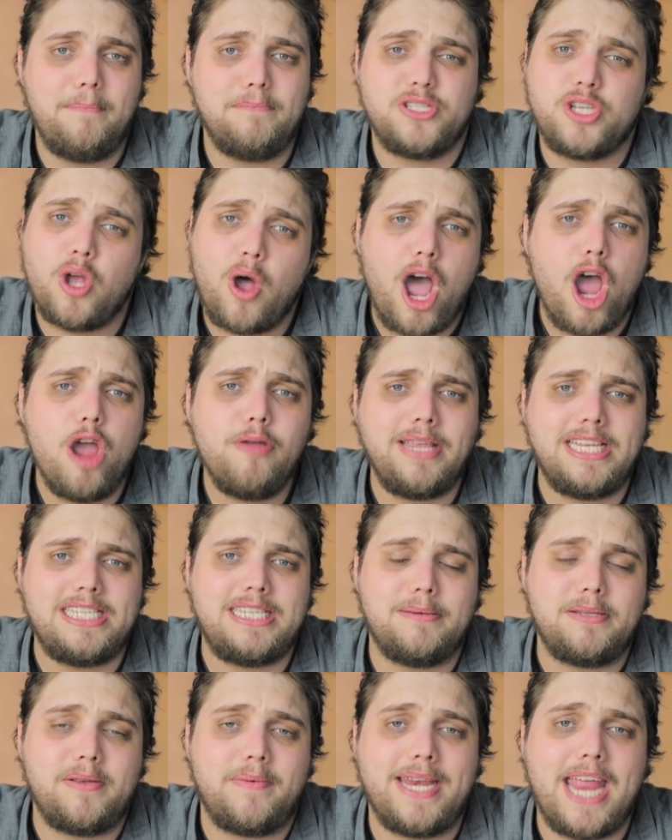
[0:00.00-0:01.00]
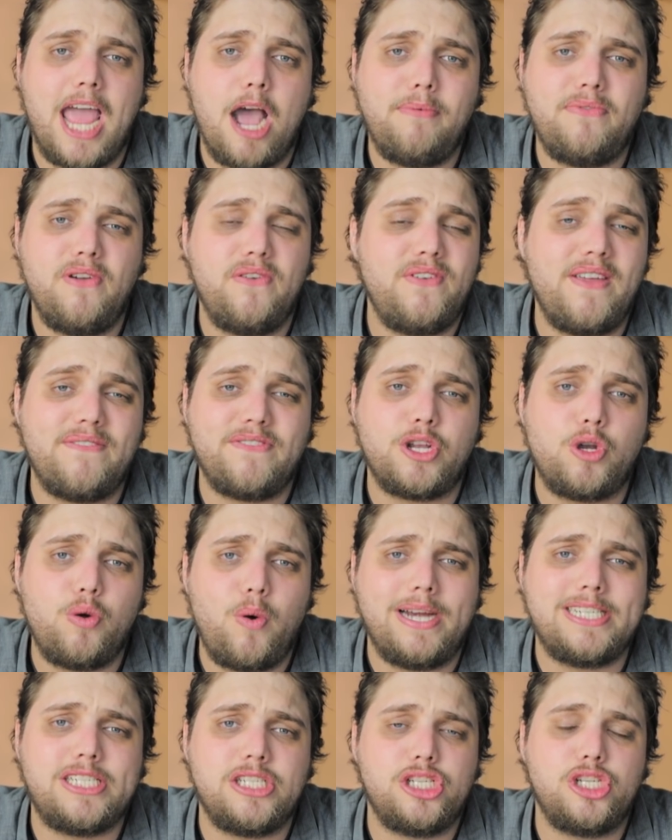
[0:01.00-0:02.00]
So I hope these tips have been helpful. If you have any
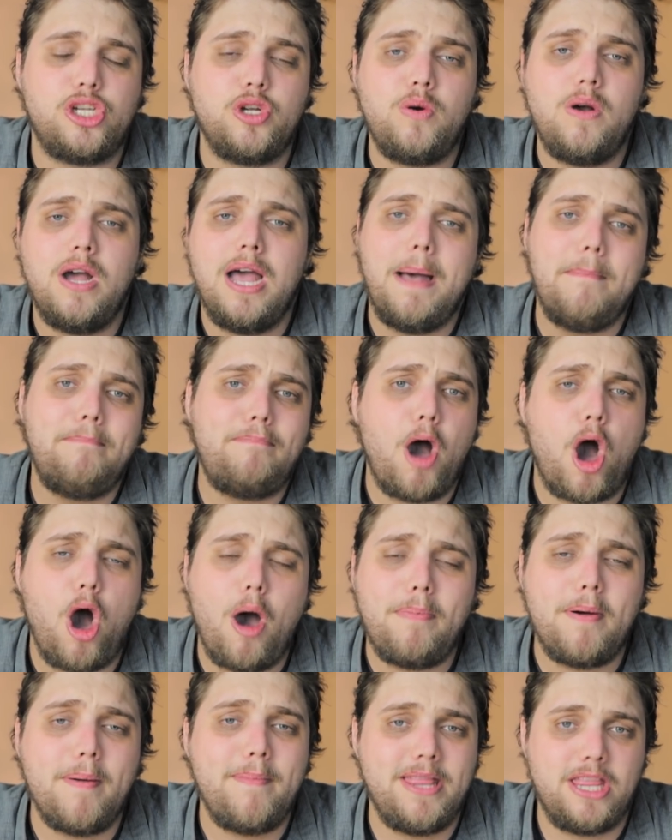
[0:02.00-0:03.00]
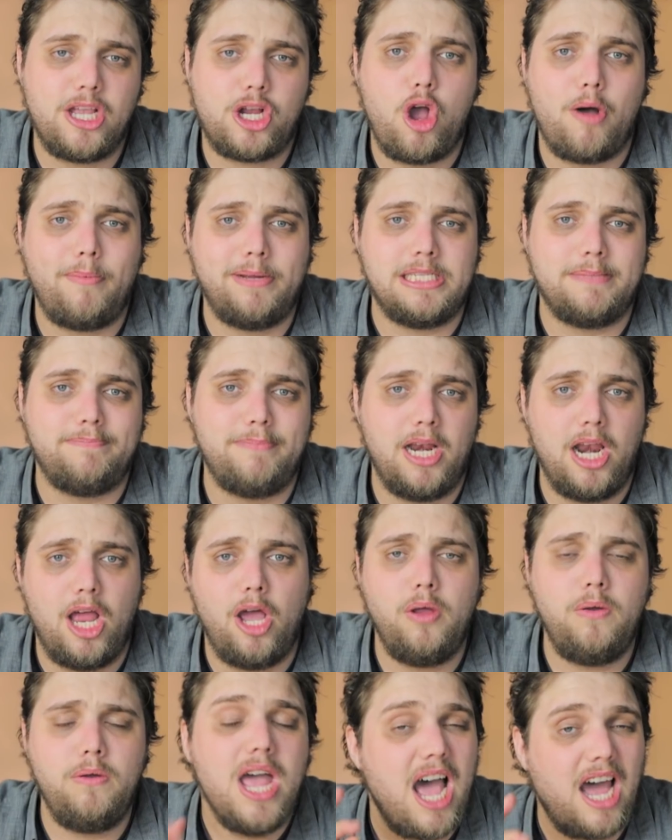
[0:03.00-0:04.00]
questions at all, pop them in the comments
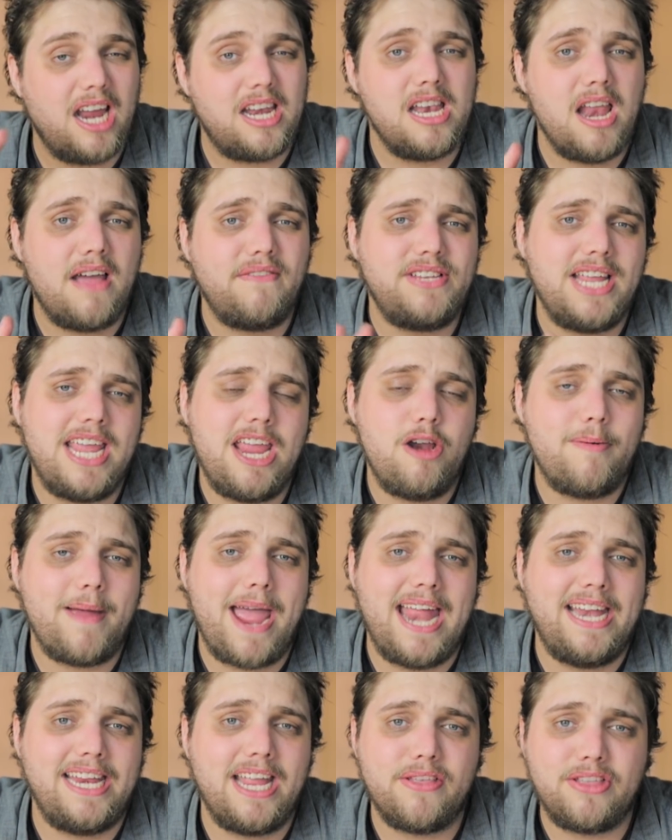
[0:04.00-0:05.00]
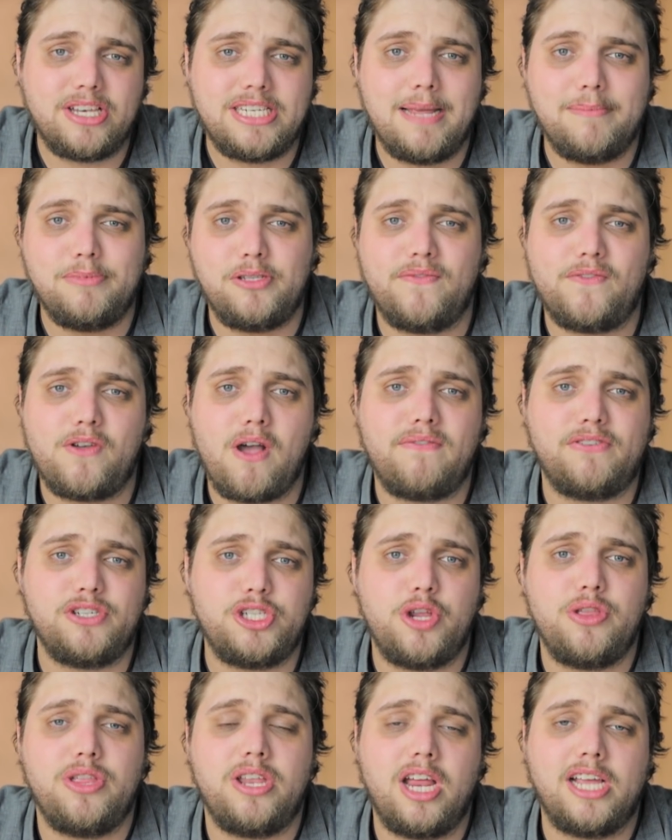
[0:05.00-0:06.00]
below. I'd love to hear about any other tips you've got for
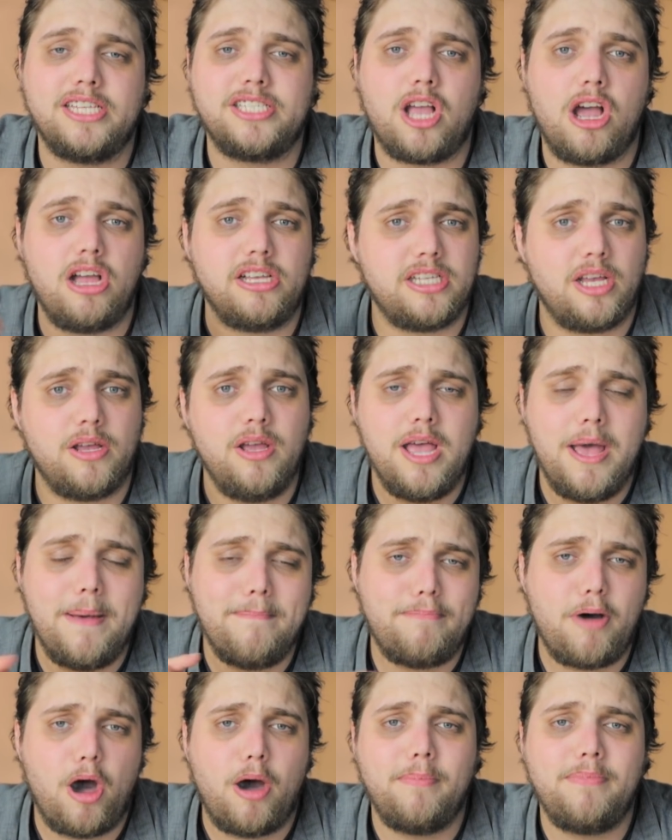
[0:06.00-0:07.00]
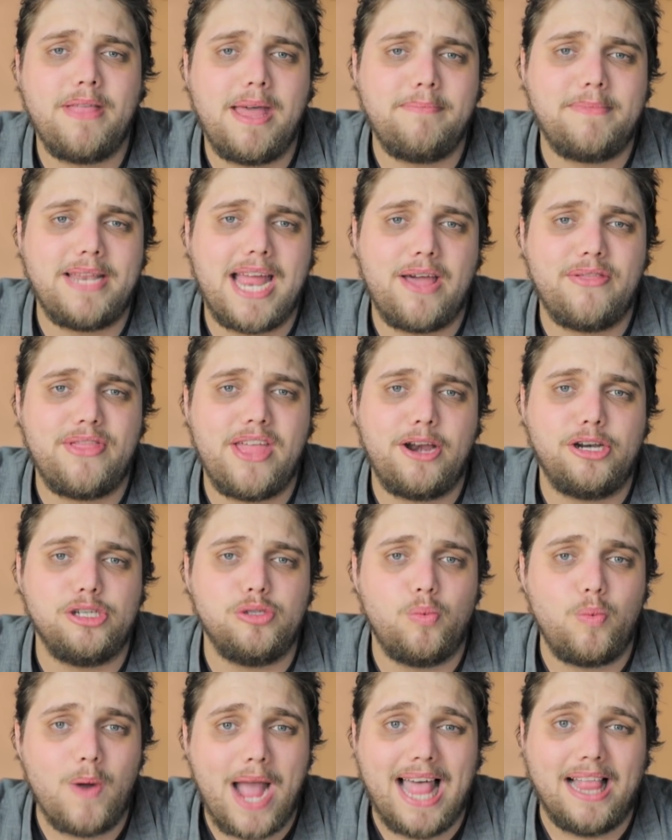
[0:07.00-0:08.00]
shooting the night sky, so pop them down there
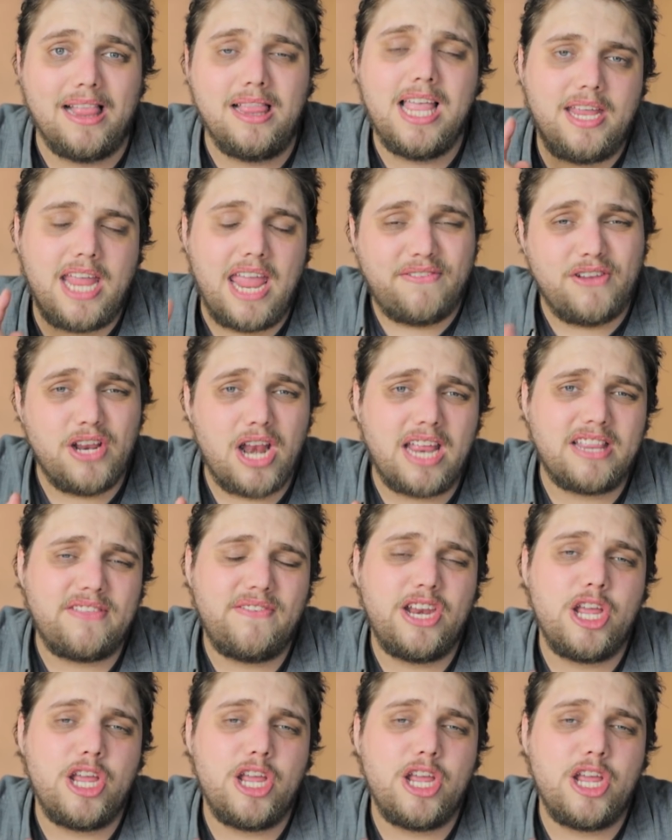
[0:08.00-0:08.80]
as well. If you like the